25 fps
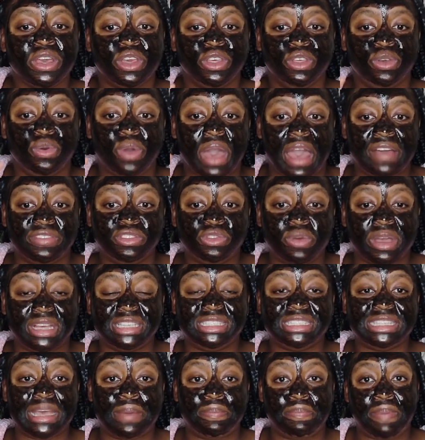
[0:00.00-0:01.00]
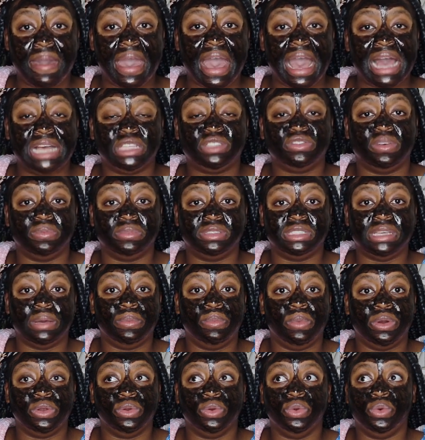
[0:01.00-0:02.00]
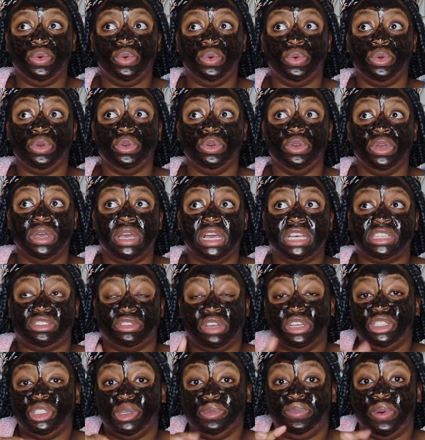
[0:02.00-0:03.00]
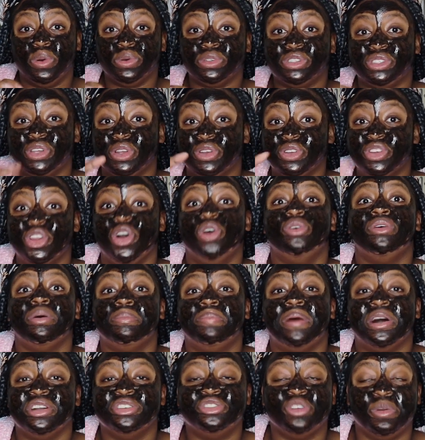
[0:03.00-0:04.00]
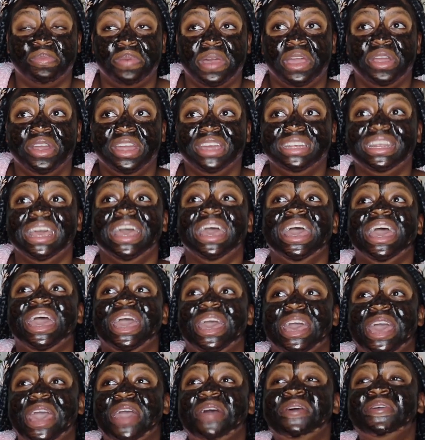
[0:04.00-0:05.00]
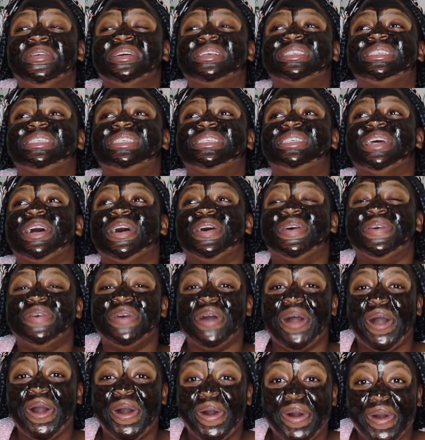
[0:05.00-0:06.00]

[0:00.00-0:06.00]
you have to accept pads from someone who is not supposed to know about your period, it was so